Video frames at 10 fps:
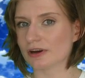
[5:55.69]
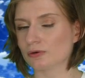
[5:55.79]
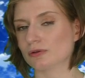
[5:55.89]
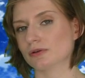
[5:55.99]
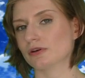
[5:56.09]

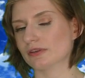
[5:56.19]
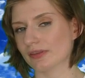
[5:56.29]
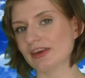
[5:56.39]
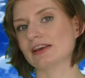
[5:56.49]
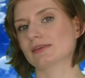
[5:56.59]
outlook on
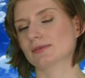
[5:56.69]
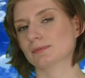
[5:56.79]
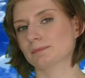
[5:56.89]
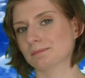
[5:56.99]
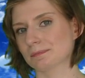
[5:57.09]
things.
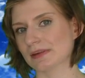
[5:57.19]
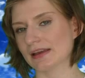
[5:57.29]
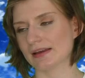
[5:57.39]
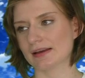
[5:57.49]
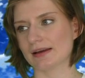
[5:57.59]

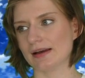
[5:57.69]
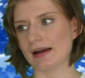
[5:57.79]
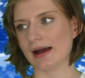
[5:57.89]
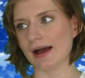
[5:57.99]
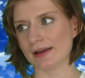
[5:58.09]

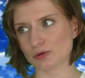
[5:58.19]
I